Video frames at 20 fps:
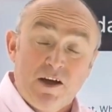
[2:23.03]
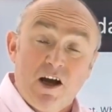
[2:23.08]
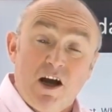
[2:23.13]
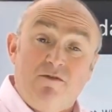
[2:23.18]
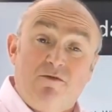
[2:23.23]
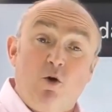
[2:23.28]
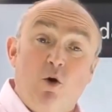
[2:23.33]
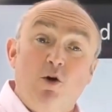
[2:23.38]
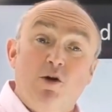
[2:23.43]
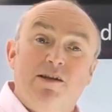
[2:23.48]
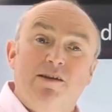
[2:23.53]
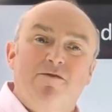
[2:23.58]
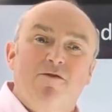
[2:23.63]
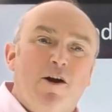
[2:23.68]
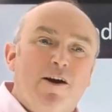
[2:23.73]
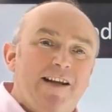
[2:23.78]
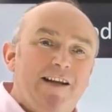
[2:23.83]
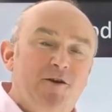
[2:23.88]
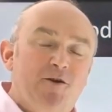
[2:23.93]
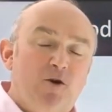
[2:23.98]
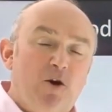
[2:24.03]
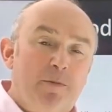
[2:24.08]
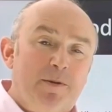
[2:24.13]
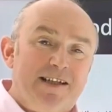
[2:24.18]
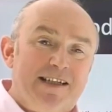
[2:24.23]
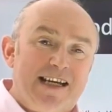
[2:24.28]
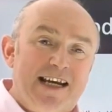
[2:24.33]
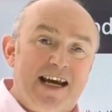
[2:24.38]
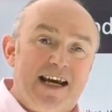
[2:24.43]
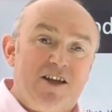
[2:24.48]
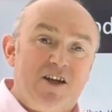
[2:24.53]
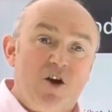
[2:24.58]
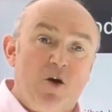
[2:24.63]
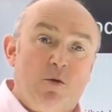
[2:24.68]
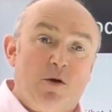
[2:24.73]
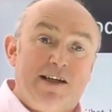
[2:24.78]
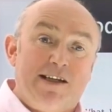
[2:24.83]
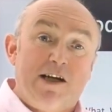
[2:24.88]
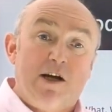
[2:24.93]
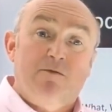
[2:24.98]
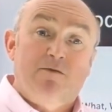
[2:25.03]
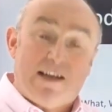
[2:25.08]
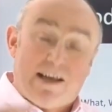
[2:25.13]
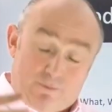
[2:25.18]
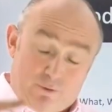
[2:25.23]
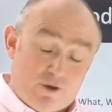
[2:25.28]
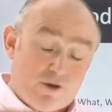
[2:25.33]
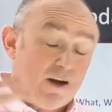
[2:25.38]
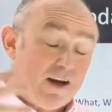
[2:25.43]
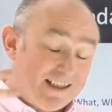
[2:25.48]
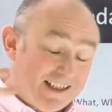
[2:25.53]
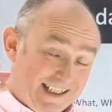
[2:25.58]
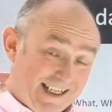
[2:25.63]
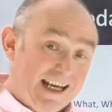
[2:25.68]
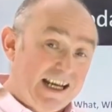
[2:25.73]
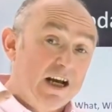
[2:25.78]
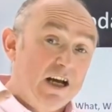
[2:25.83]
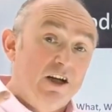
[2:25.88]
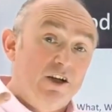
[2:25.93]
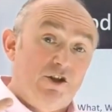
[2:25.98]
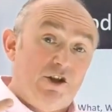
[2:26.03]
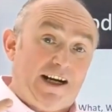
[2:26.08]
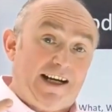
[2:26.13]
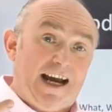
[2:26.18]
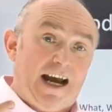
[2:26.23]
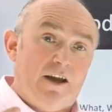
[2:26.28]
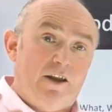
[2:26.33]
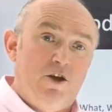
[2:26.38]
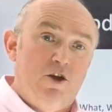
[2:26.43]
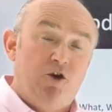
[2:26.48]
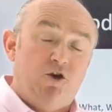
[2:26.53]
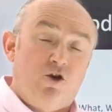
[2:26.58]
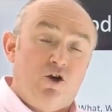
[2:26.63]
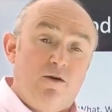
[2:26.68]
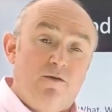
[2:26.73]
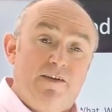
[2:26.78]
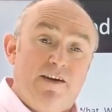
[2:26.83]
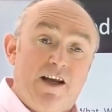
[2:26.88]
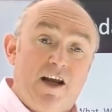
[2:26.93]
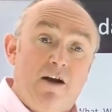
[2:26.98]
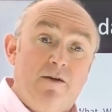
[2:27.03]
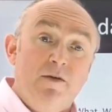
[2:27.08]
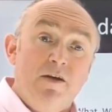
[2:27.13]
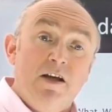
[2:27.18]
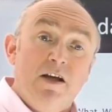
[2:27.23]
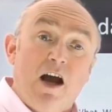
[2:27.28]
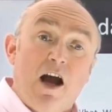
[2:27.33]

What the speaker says: Of course, if there are any of the topics here that you want to delve deeper into, as I say, check out the YouTube video.